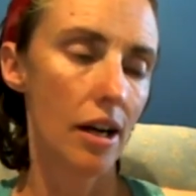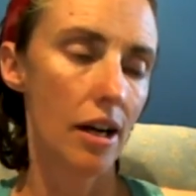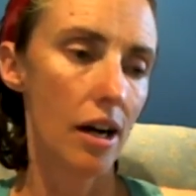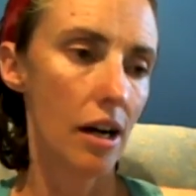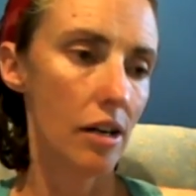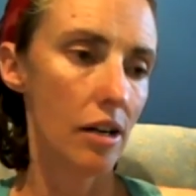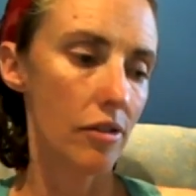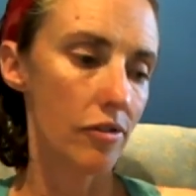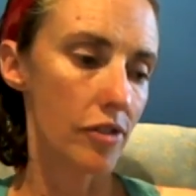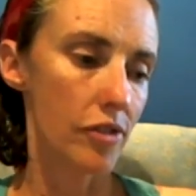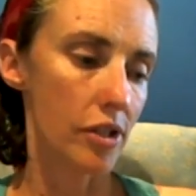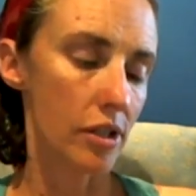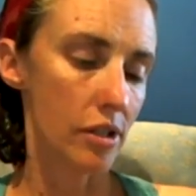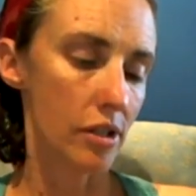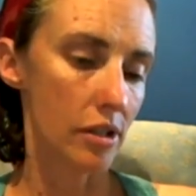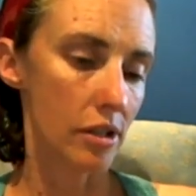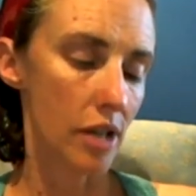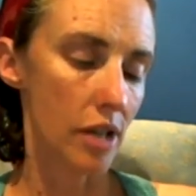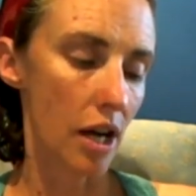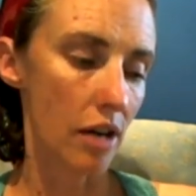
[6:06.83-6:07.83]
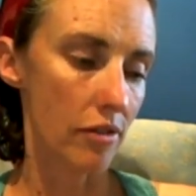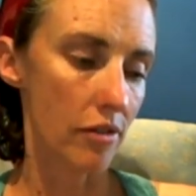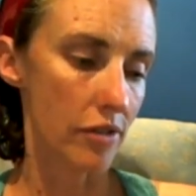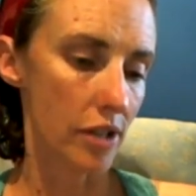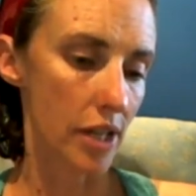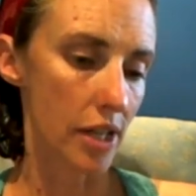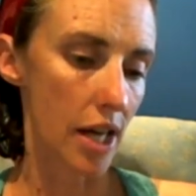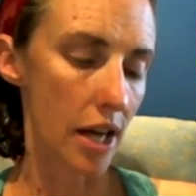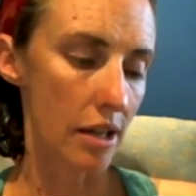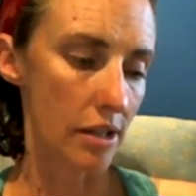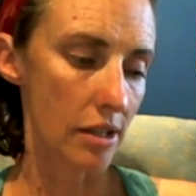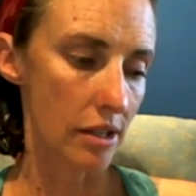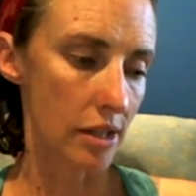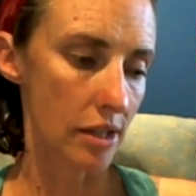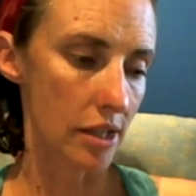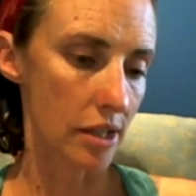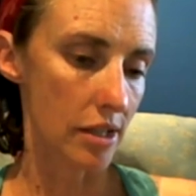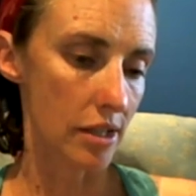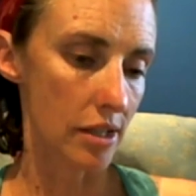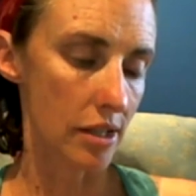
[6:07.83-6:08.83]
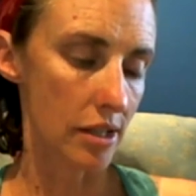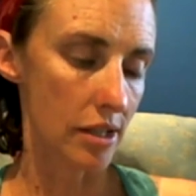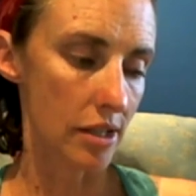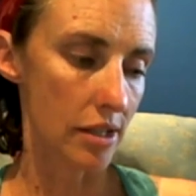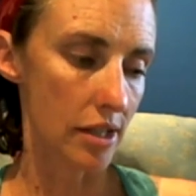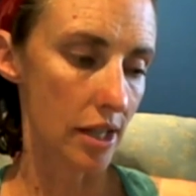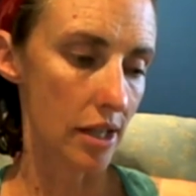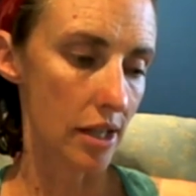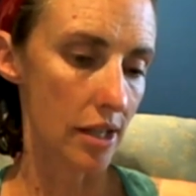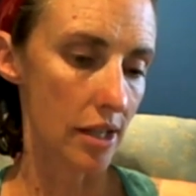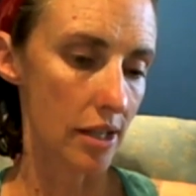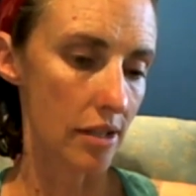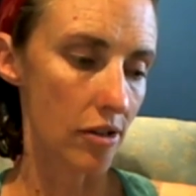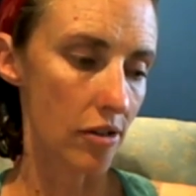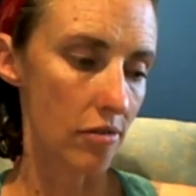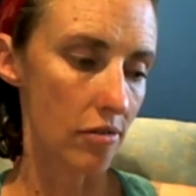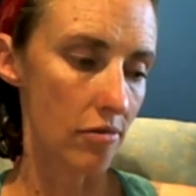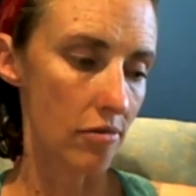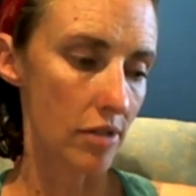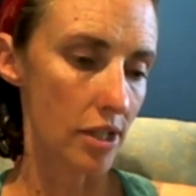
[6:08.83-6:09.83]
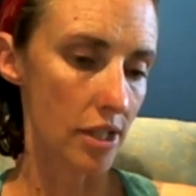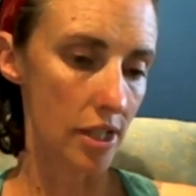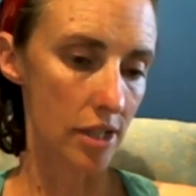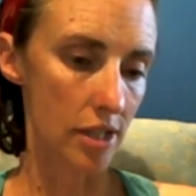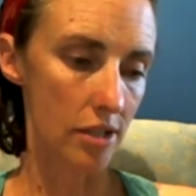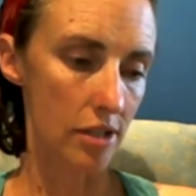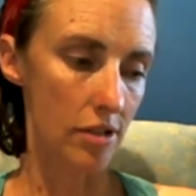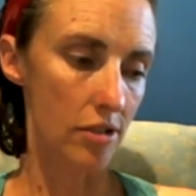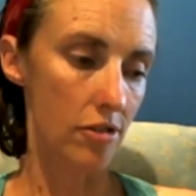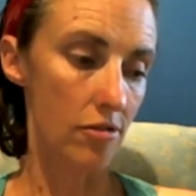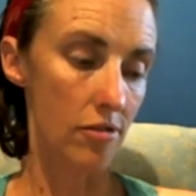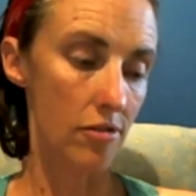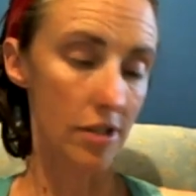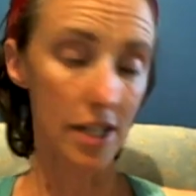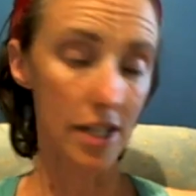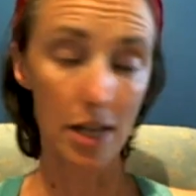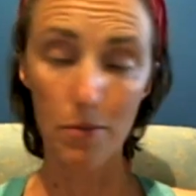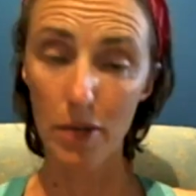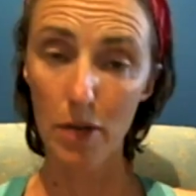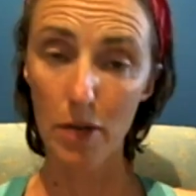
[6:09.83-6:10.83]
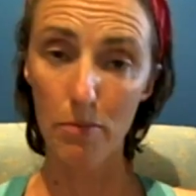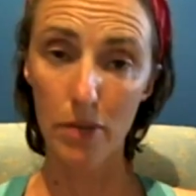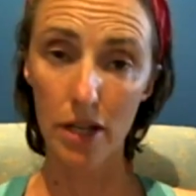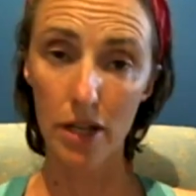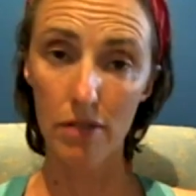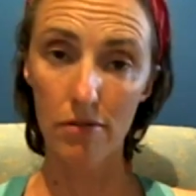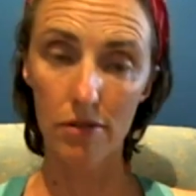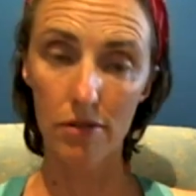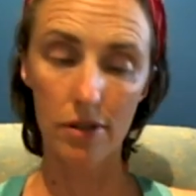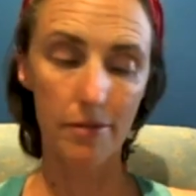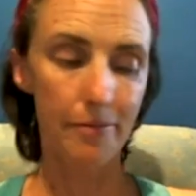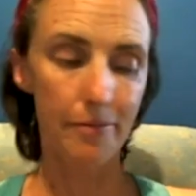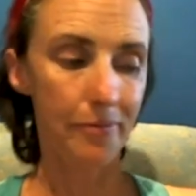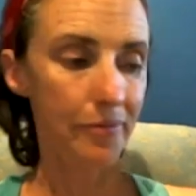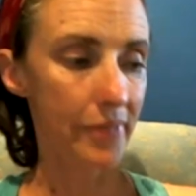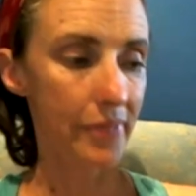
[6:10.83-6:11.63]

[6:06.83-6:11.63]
after after that and then I got addicted to sleeping pills